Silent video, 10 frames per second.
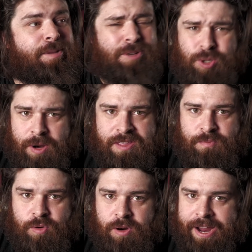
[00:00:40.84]
The majority of
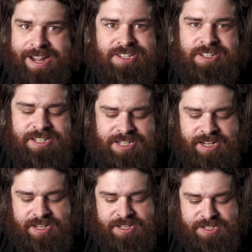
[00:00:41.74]
them were excellent,
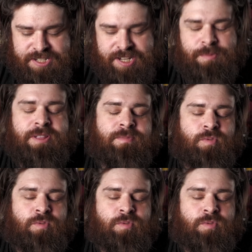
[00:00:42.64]
some of them